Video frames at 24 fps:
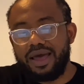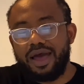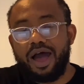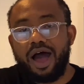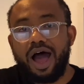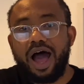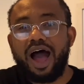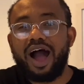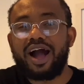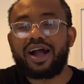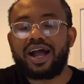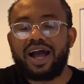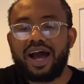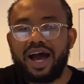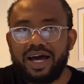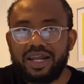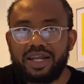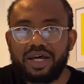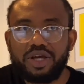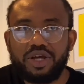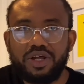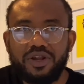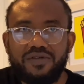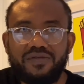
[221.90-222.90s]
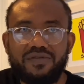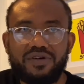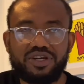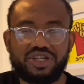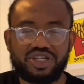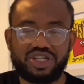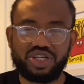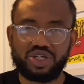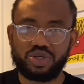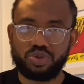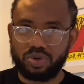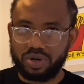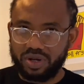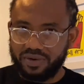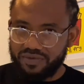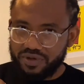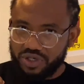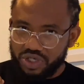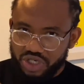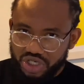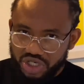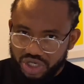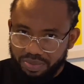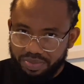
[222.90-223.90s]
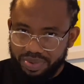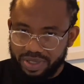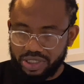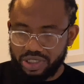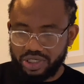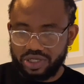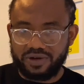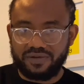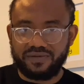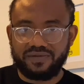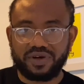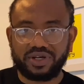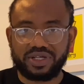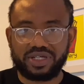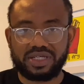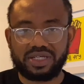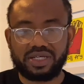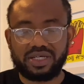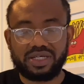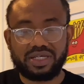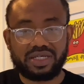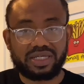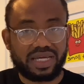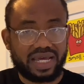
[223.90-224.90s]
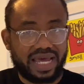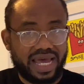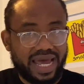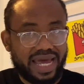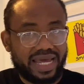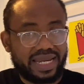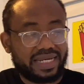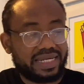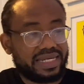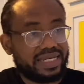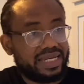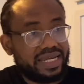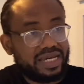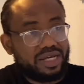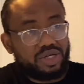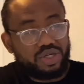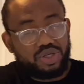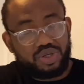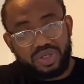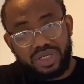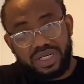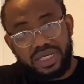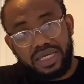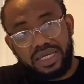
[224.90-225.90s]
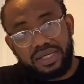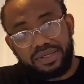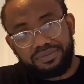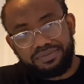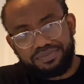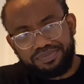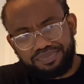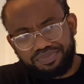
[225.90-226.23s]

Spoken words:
Arcada University is one of the cheapest universities, and they usually